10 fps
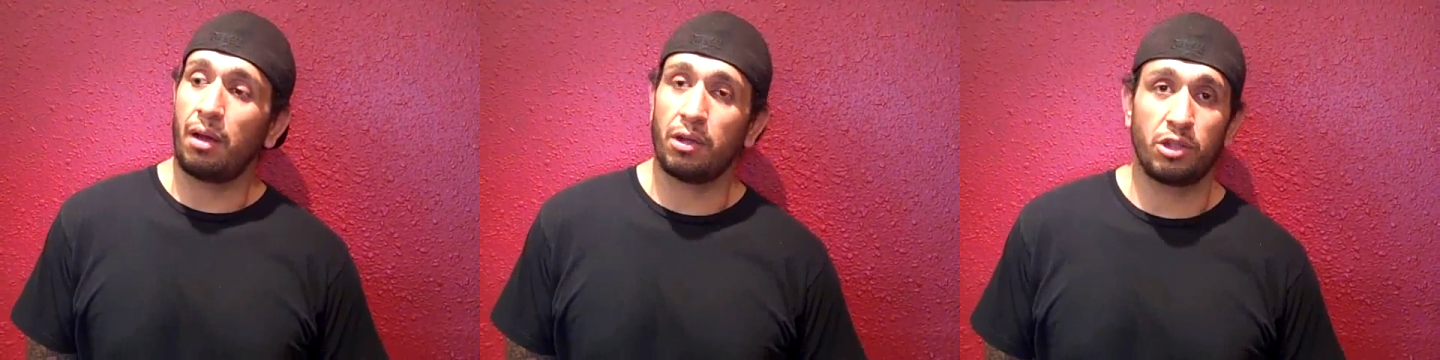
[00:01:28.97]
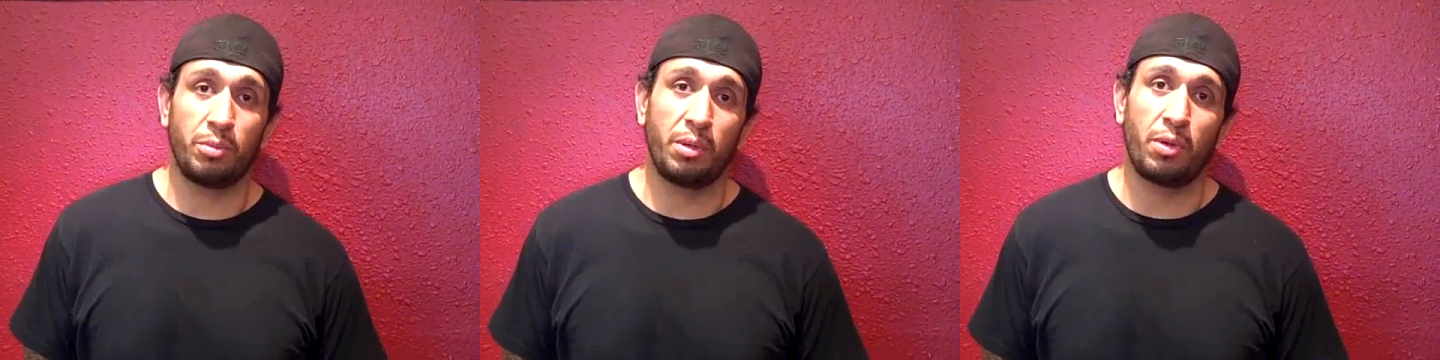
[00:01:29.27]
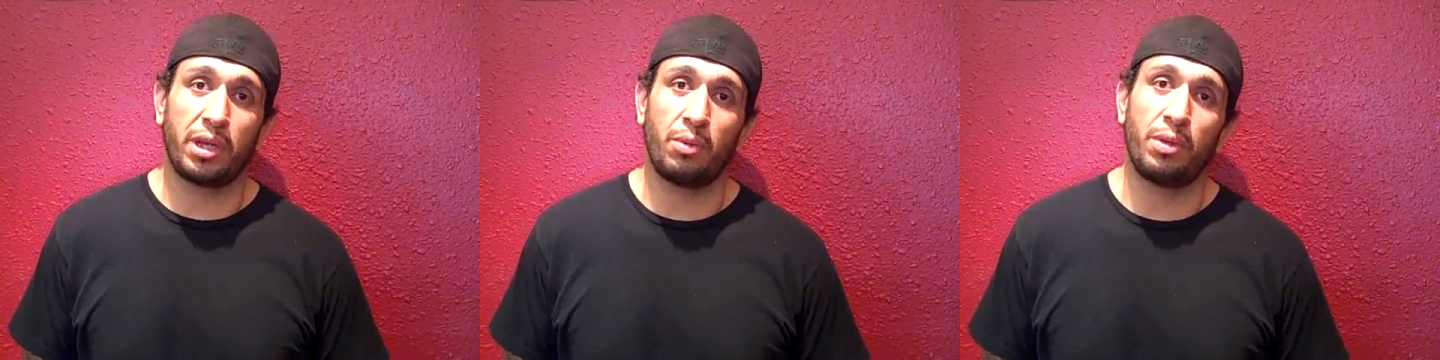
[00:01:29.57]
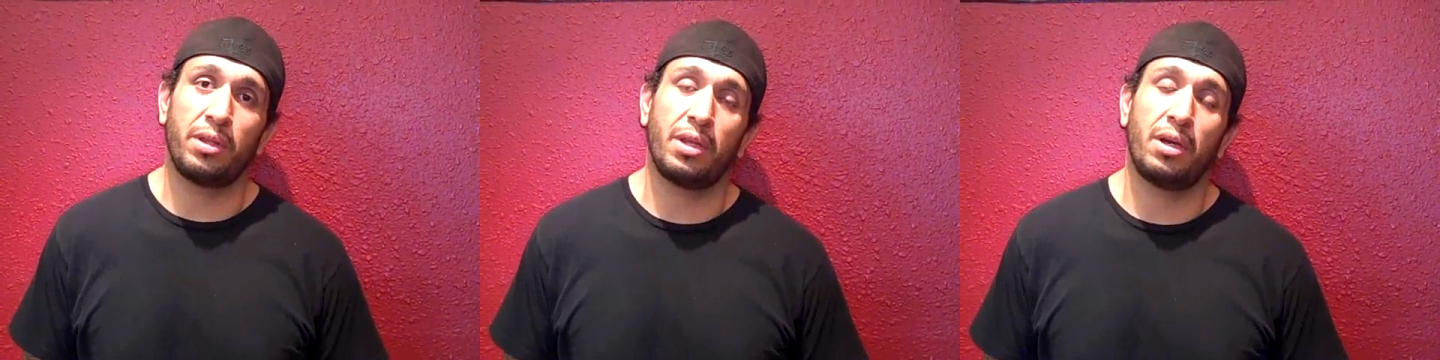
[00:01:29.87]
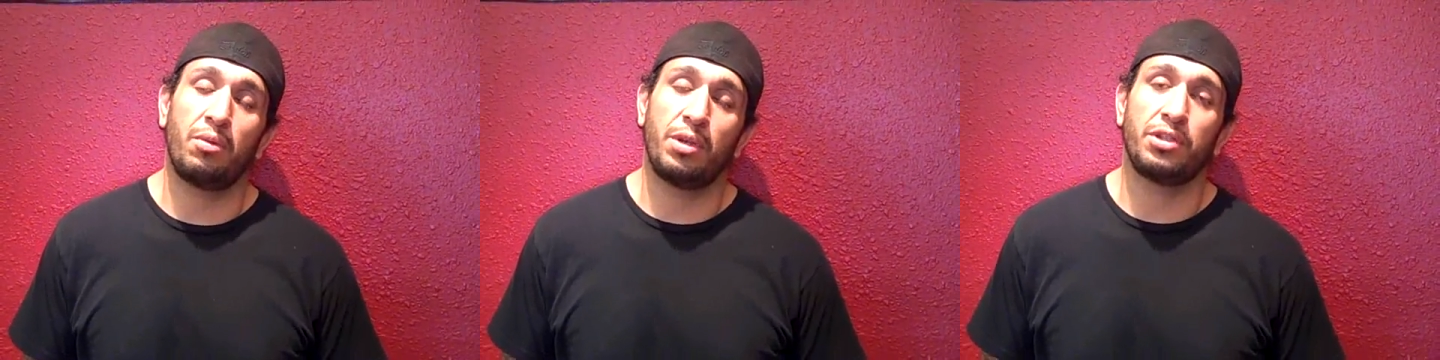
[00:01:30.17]
Also been working with
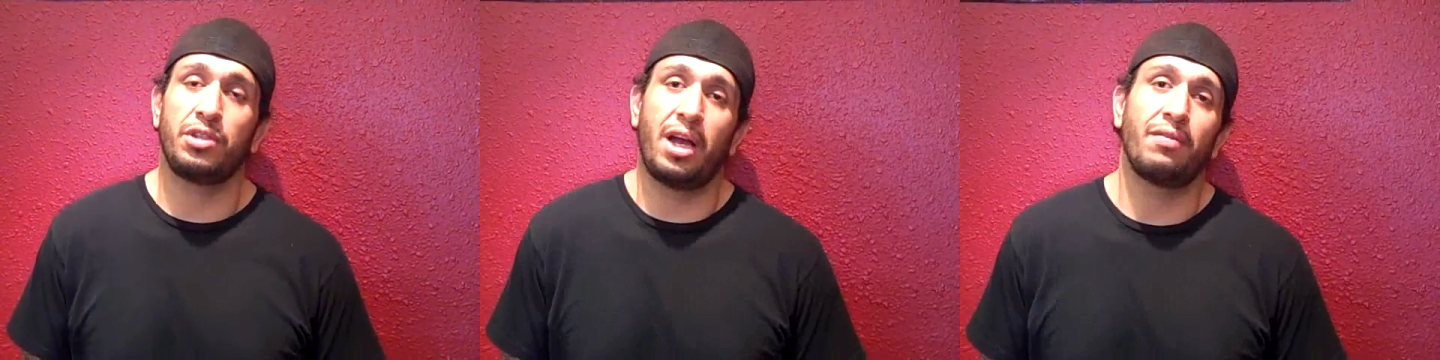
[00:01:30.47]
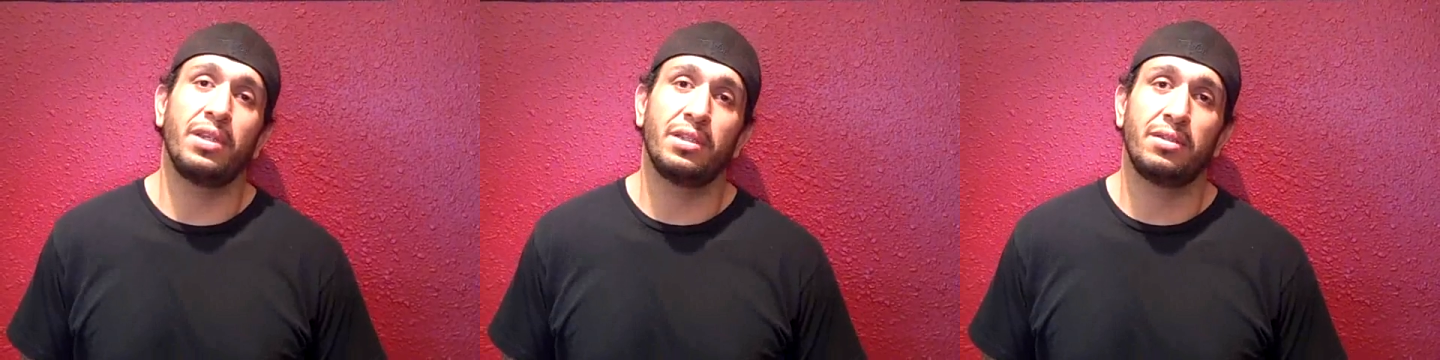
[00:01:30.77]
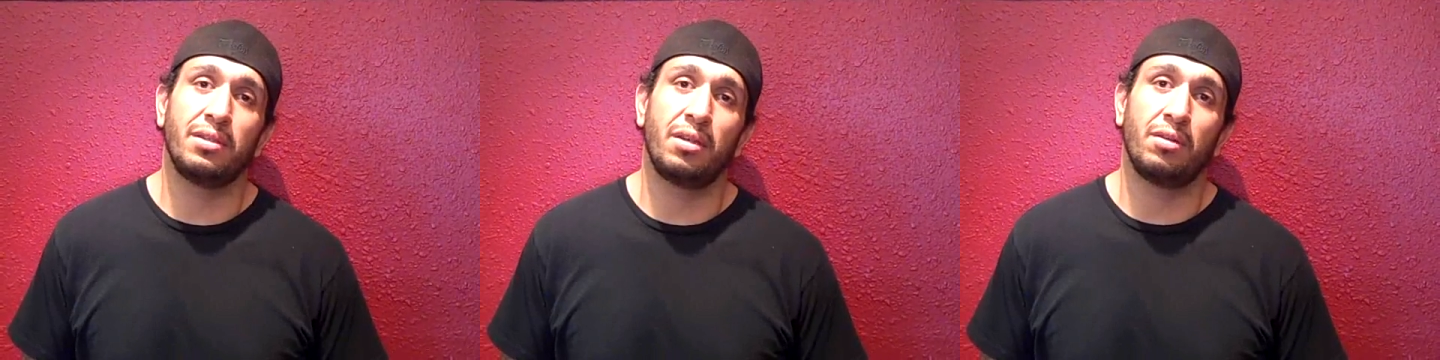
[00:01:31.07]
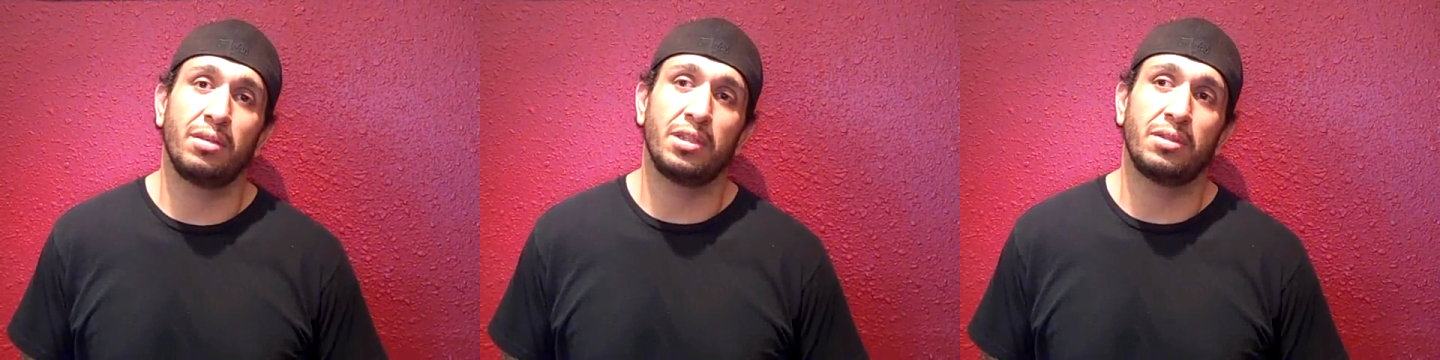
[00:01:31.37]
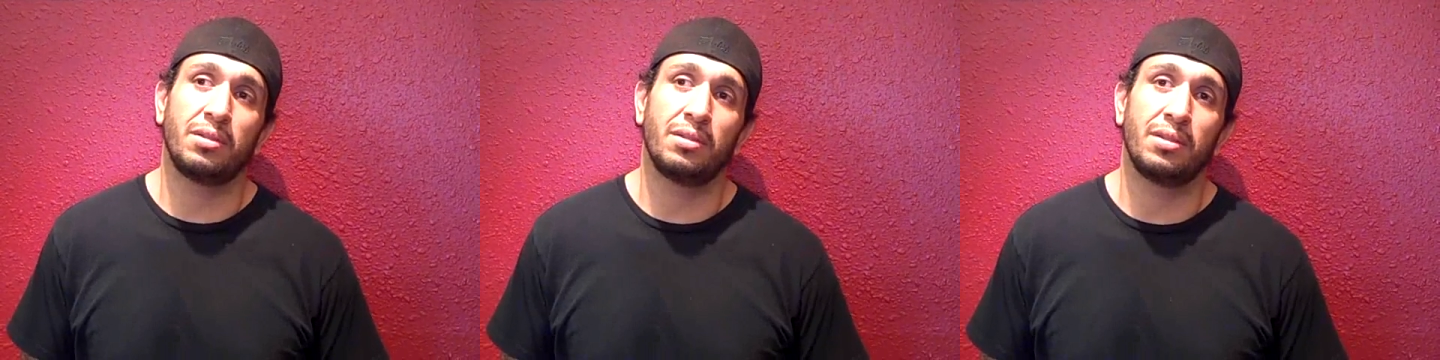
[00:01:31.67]
Rich Chavez. You know,
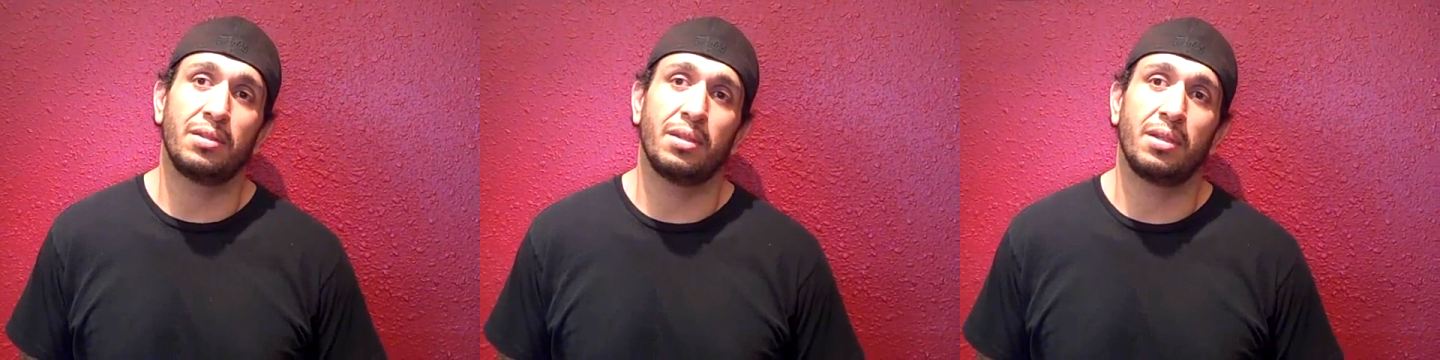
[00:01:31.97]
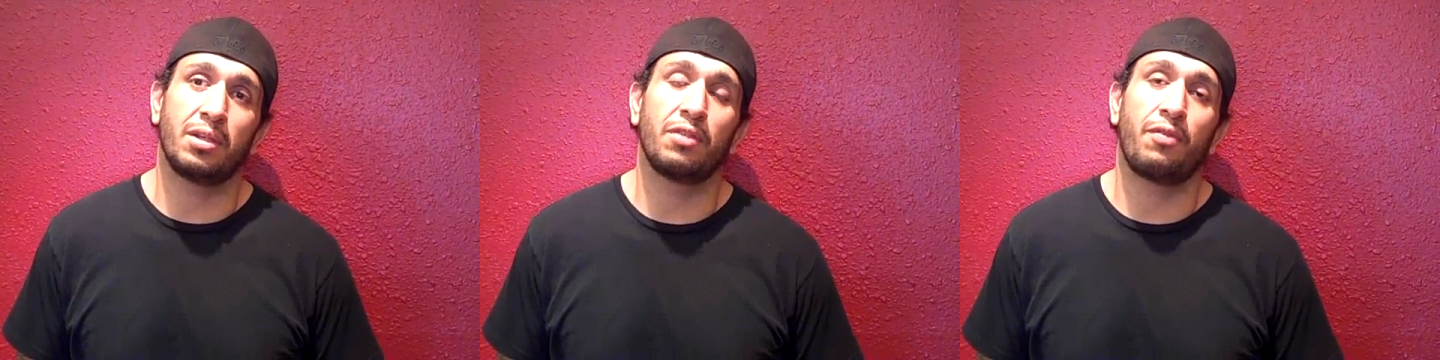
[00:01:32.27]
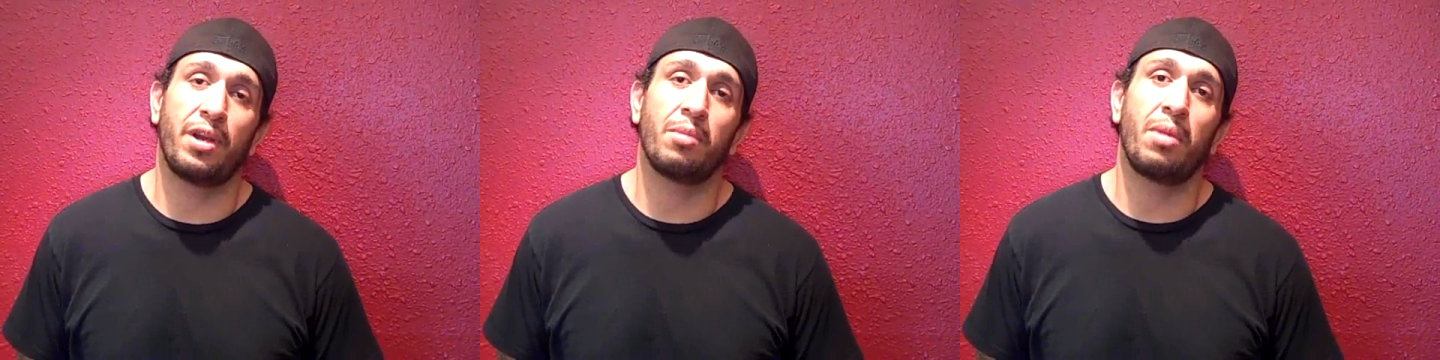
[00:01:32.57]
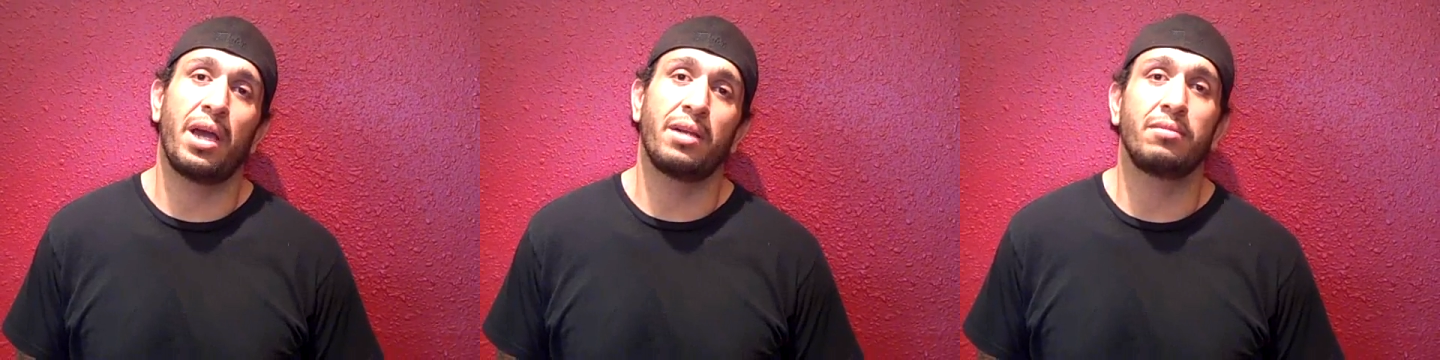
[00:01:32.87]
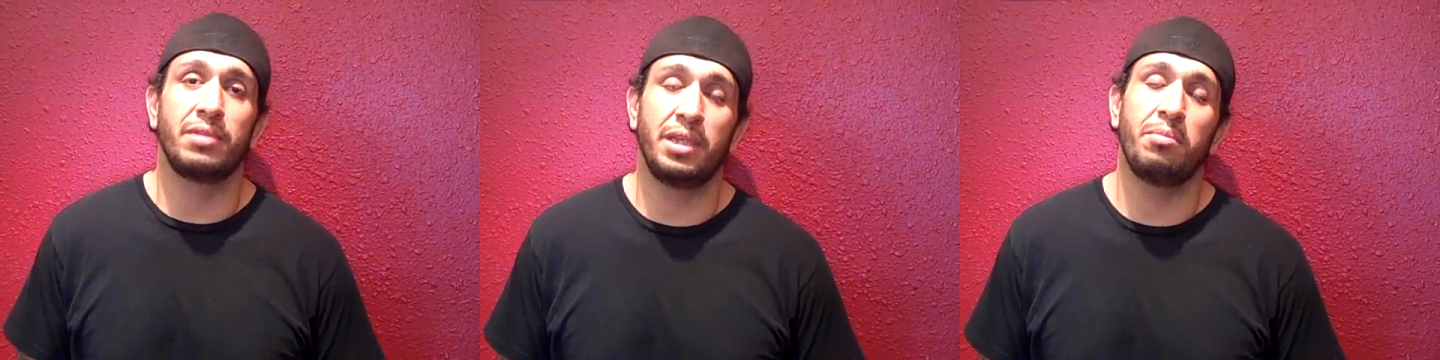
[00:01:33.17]
he's a good friend of mine,
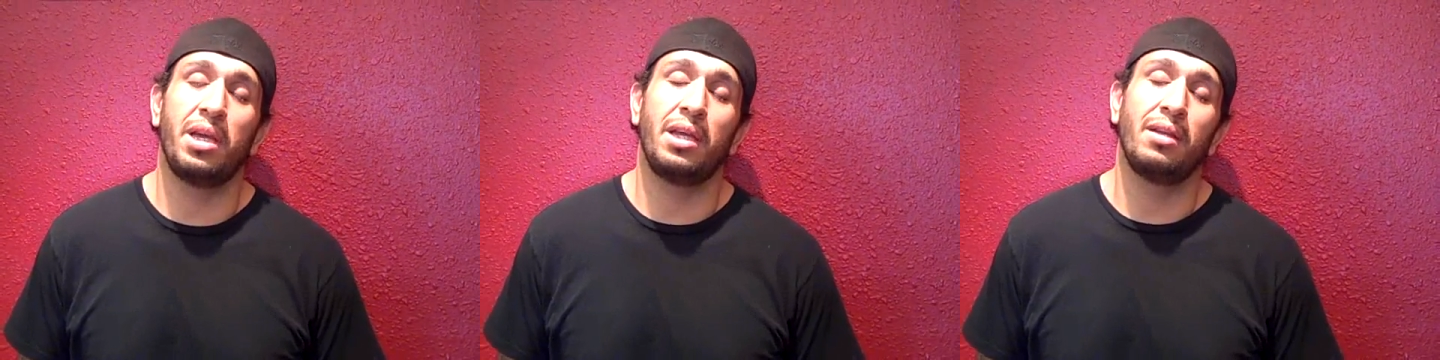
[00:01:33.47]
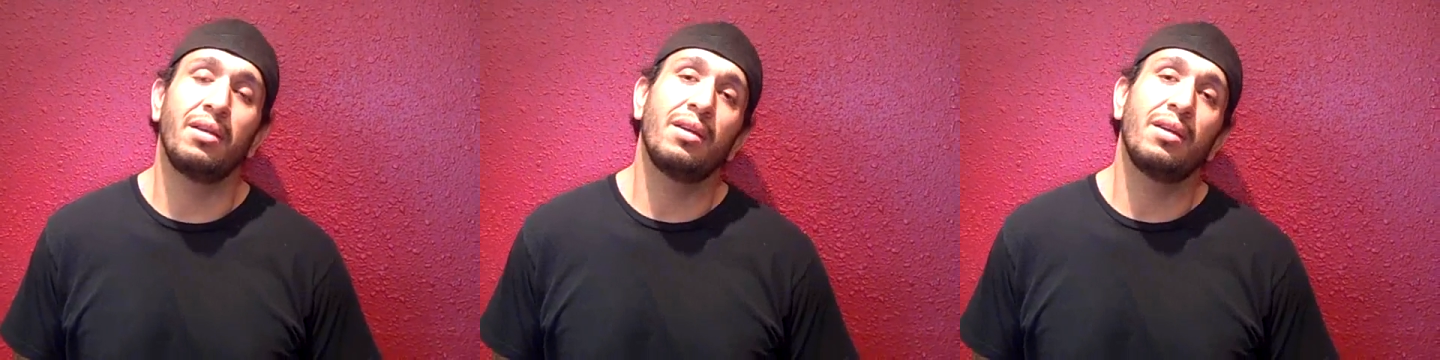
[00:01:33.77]
teammate.